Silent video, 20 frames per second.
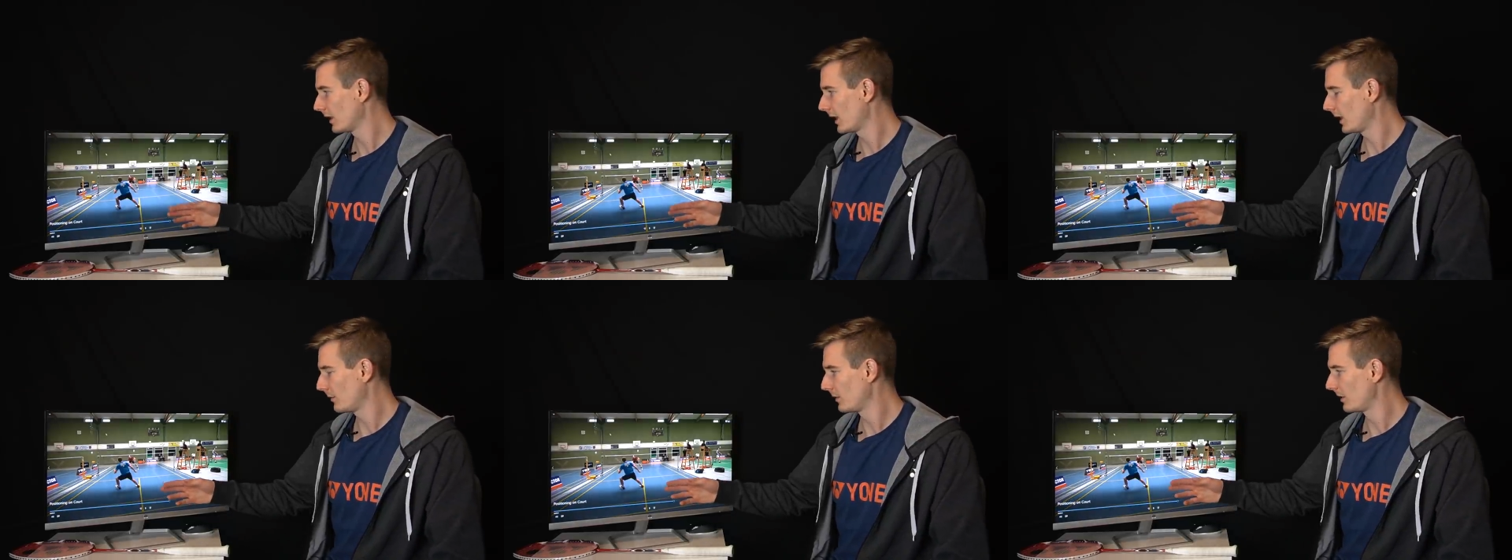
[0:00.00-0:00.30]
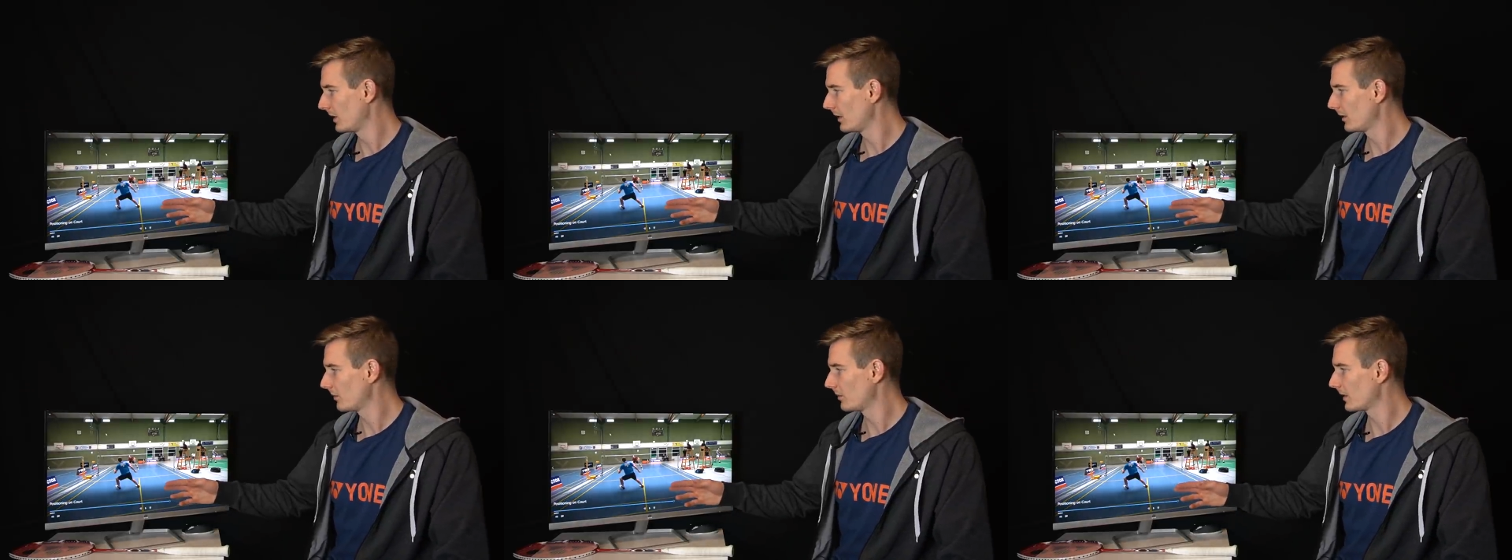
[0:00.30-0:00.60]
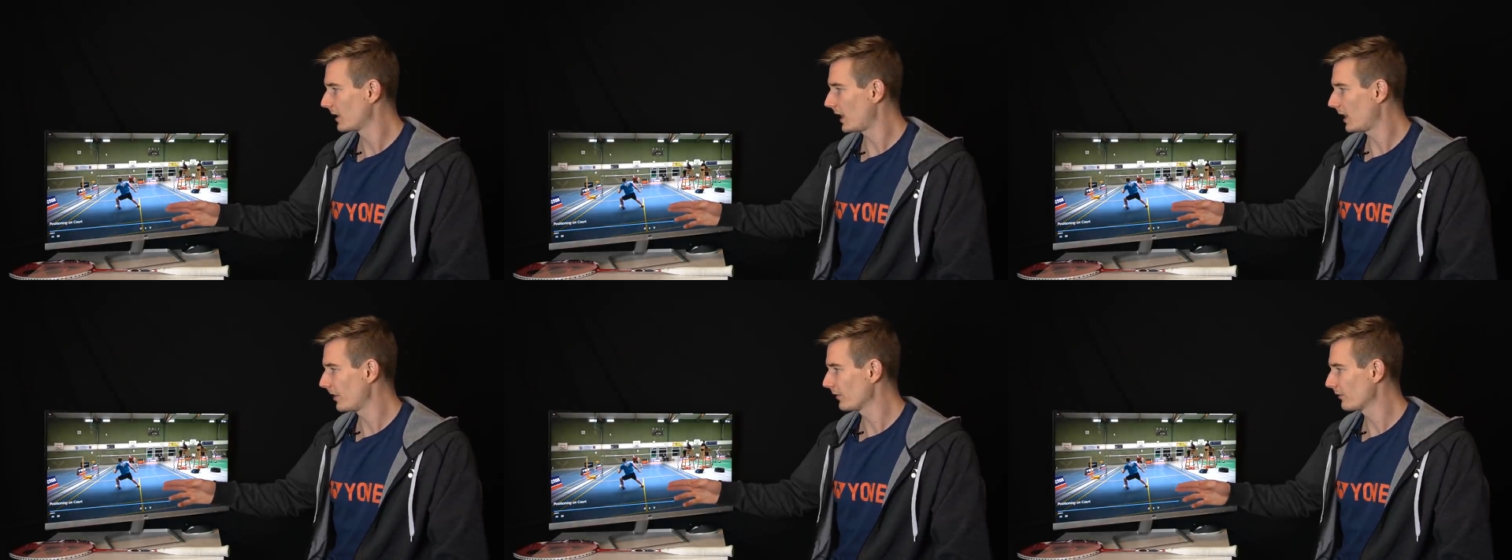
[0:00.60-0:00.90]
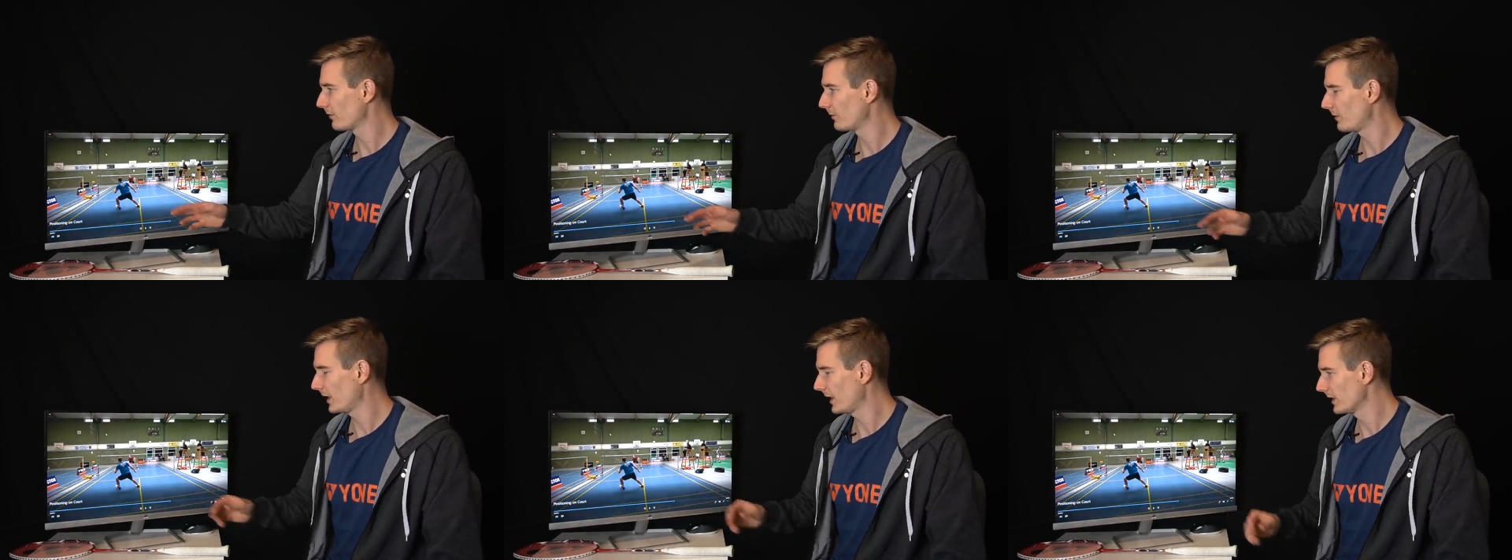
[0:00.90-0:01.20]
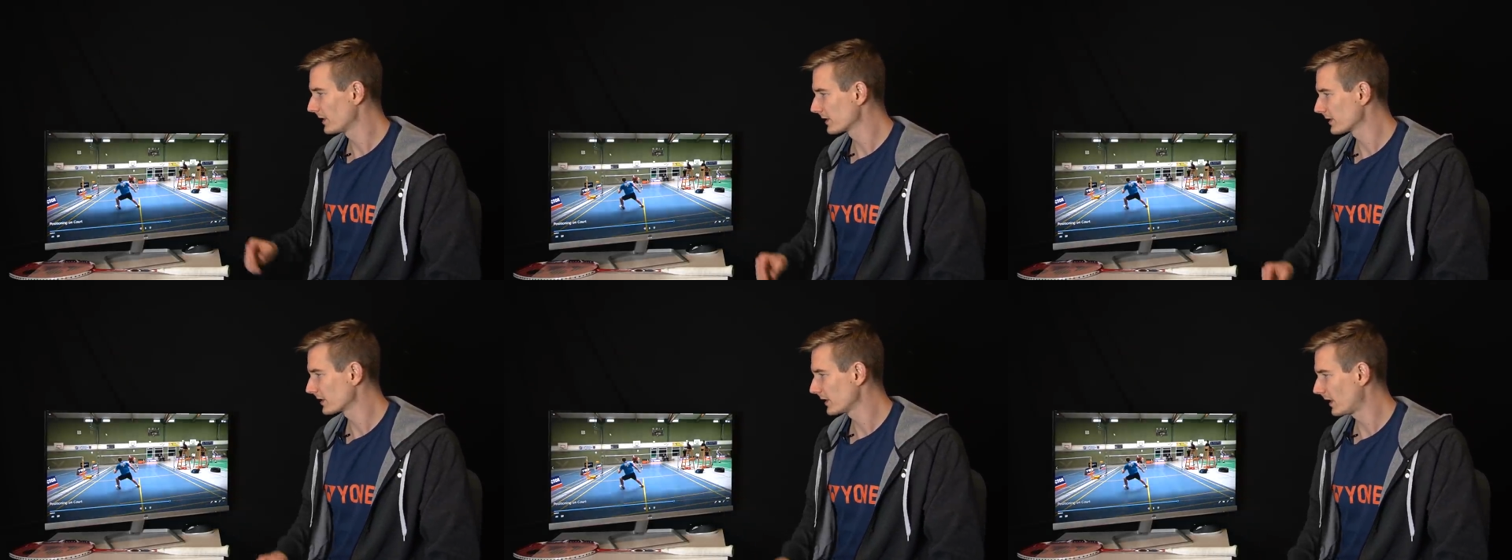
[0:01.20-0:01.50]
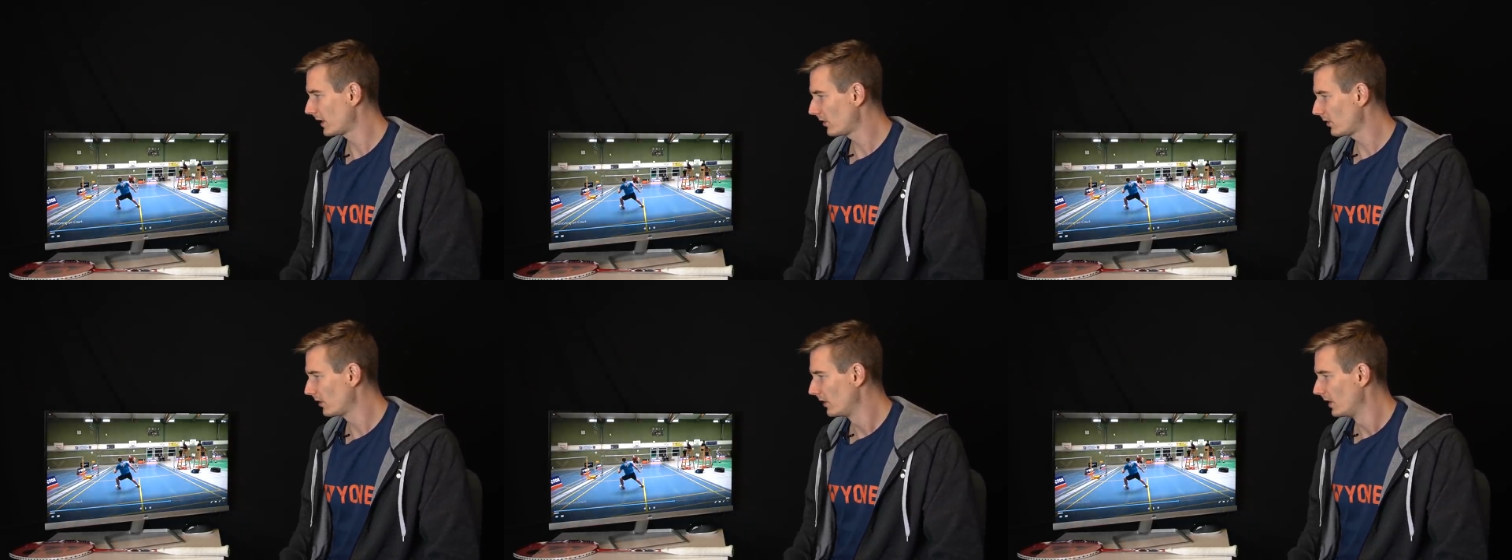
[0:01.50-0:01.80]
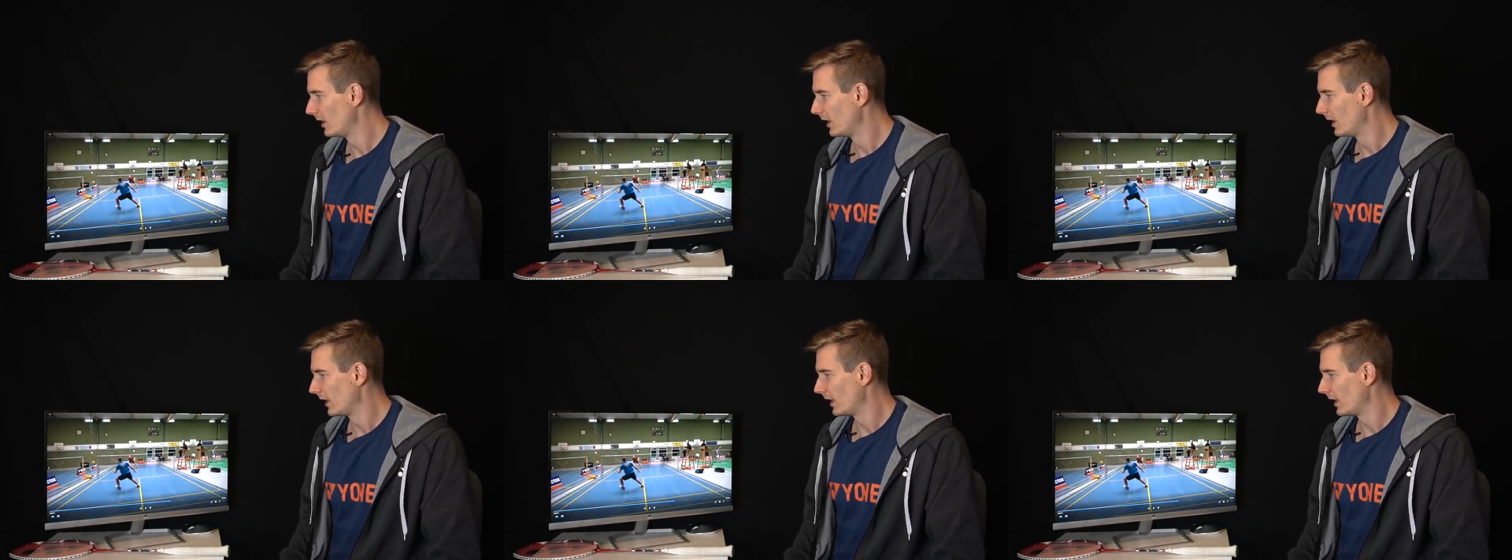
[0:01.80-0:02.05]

I'm a little bit out of balance now